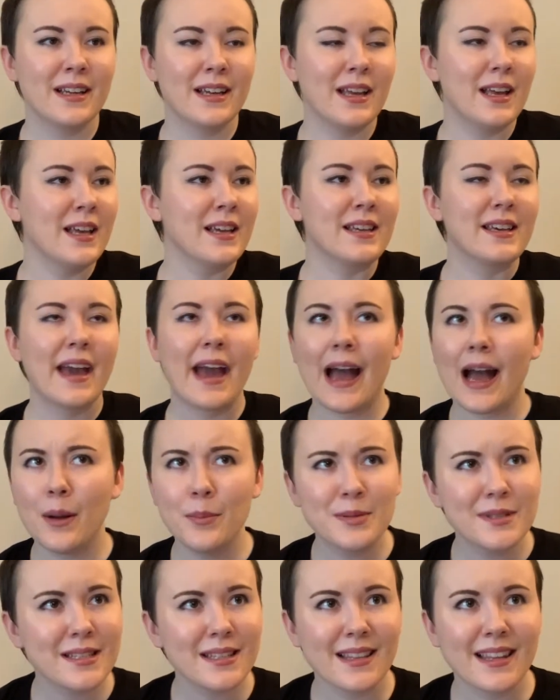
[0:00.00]

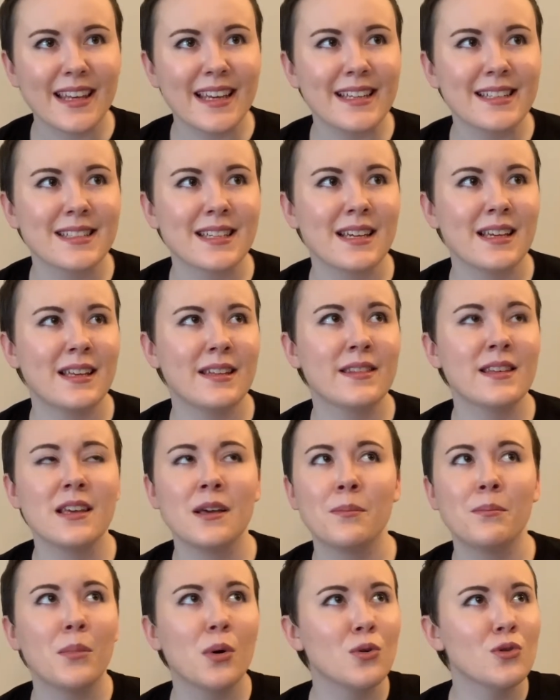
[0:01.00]
encapsulate the
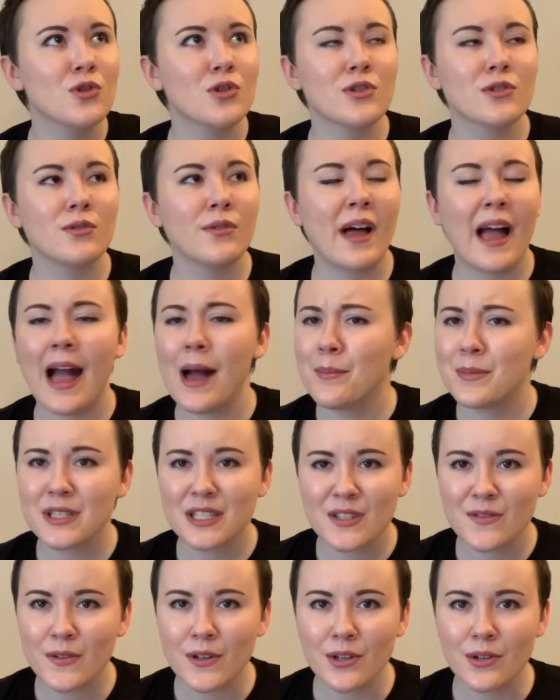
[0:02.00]
emotional
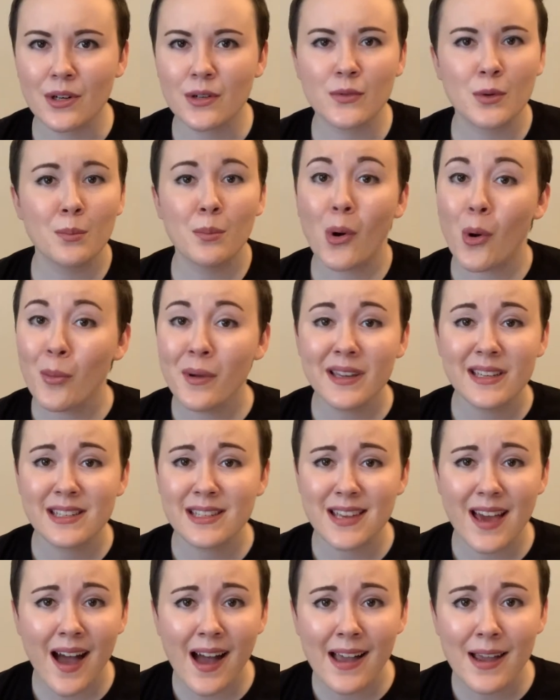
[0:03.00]
atmosphere of a moment in
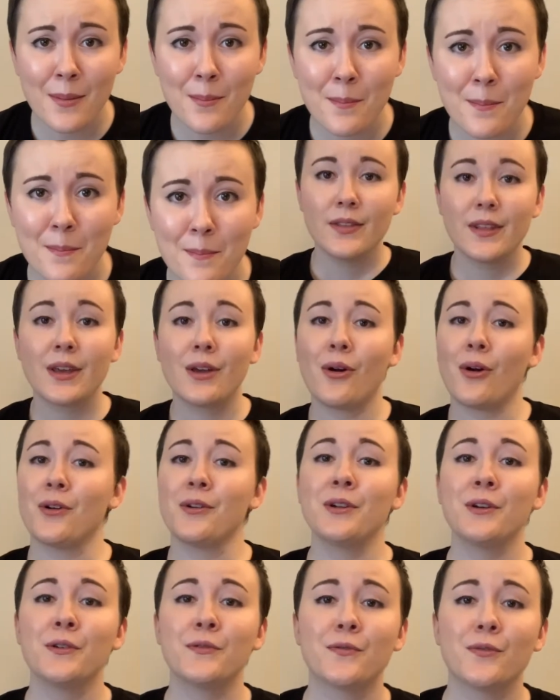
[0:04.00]
time. They
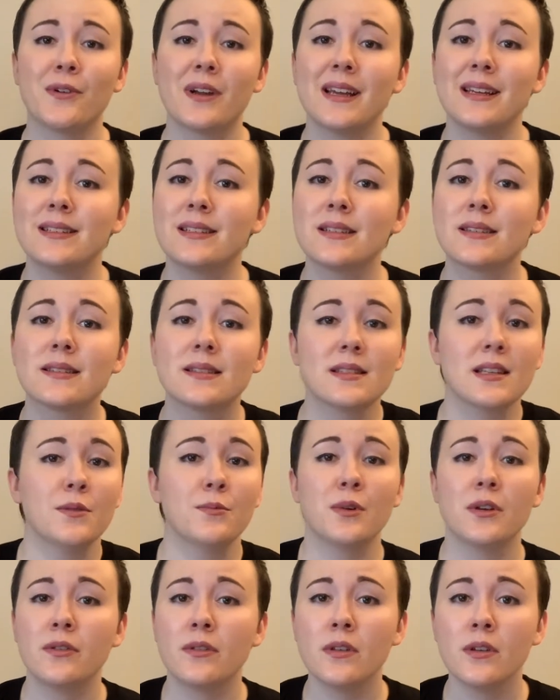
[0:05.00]
aren't afraid to sit
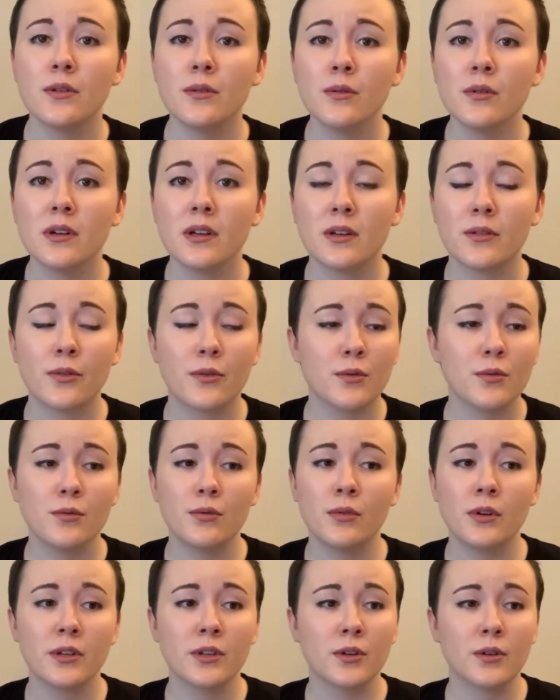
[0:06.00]
with you
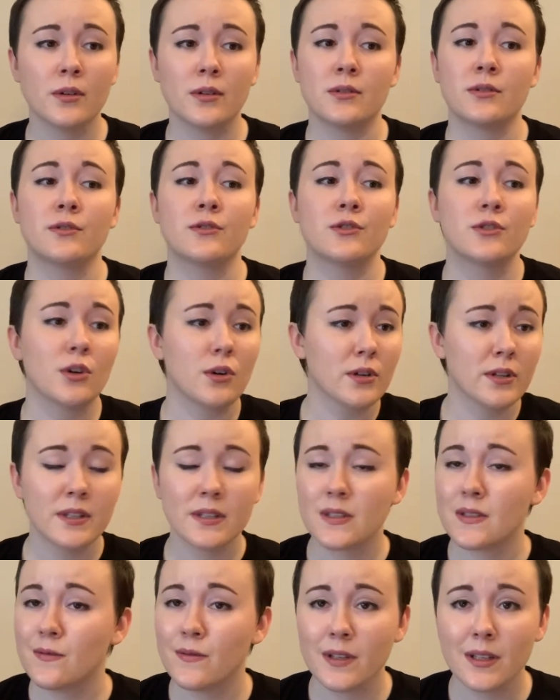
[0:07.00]
through your
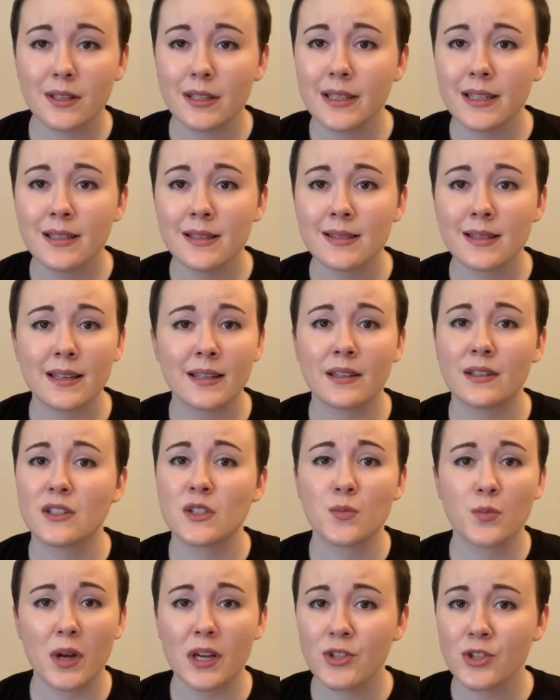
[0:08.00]
darkest feelings and
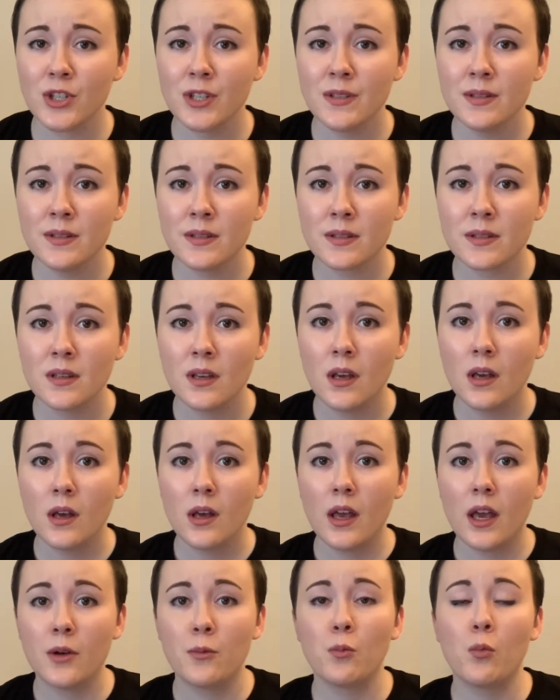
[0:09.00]
expressions
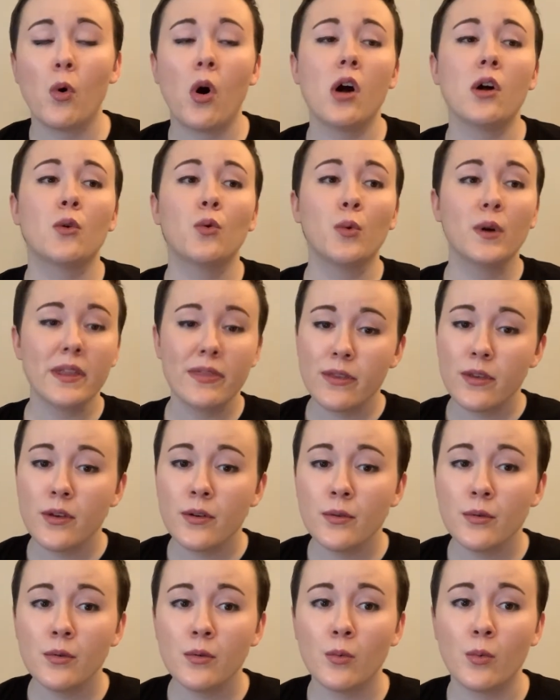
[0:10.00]
and walk with
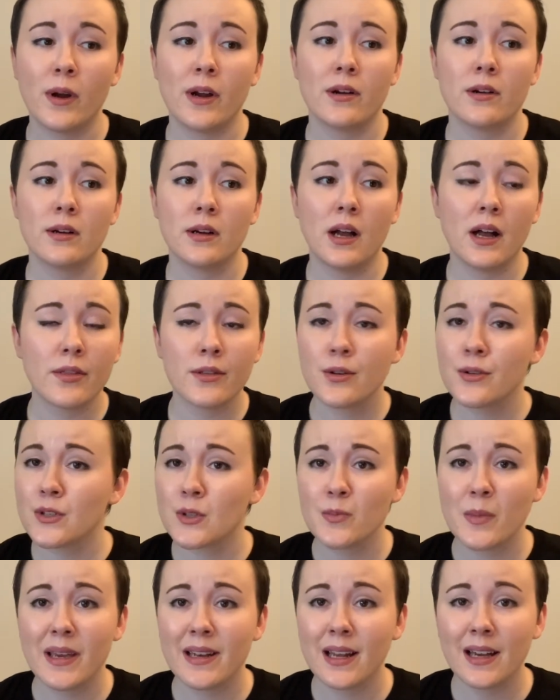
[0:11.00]
you where others
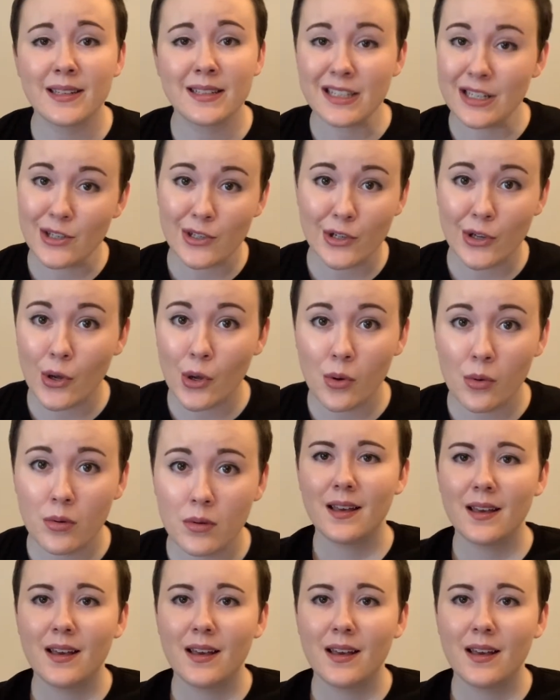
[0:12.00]
may not dare go.